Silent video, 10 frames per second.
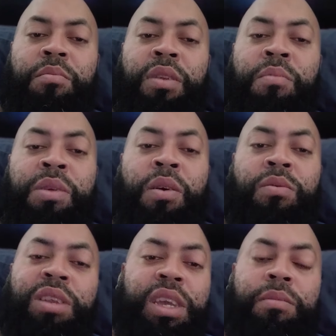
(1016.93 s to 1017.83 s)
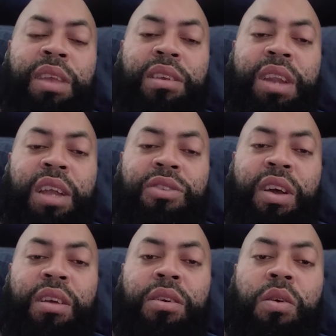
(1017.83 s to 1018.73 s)
To be on teams that's not
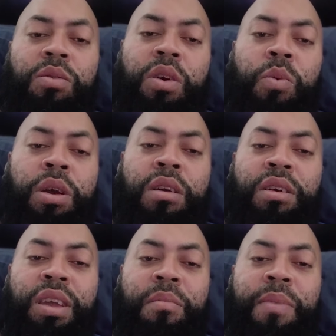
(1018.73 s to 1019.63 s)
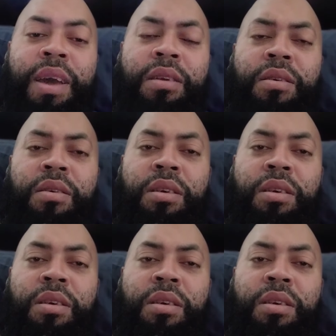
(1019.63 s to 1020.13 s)
trying to go nowhere or get better.